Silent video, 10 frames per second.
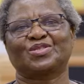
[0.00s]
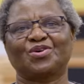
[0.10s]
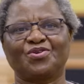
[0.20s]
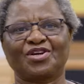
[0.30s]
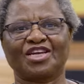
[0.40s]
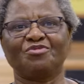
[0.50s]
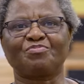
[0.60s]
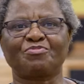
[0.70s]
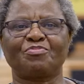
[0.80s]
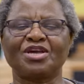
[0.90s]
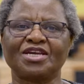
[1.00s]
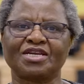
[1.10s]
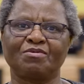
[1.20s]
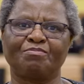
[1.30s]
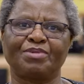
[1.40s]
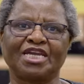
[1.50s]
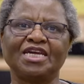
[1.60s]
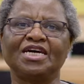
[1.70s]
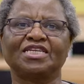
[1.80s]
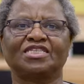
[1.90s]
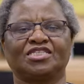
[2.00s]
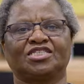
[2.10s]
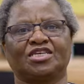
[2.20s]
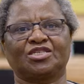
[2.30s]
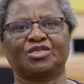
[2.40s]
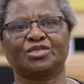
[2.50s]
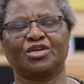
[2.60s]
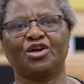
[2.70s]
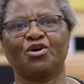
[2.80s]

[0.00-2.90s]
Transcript: So in preparing beginner teachers,